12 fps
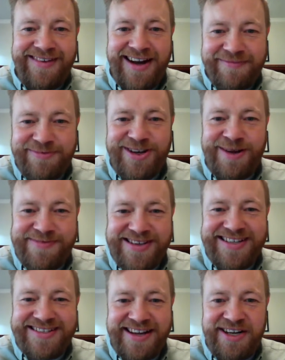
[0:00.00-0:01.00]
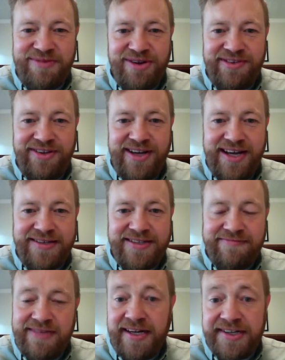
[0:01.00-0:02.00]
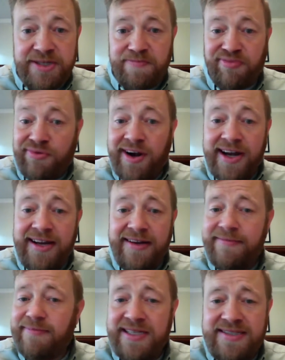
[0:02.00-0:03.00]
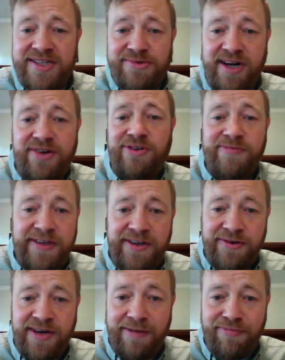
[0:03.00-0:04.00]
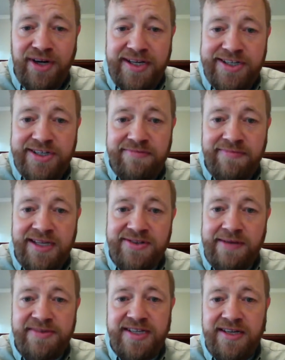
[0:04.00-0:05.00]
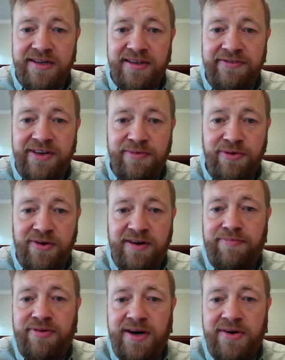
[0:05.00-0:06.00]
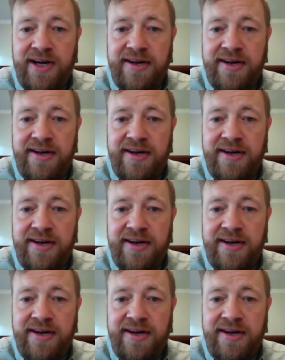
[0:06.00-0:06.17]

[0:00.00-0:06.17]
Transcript: I'm excited to be with you guys. Can I just pray? Because that's what I normally do when I preach. And so I'm just going to lift up a word of prayer right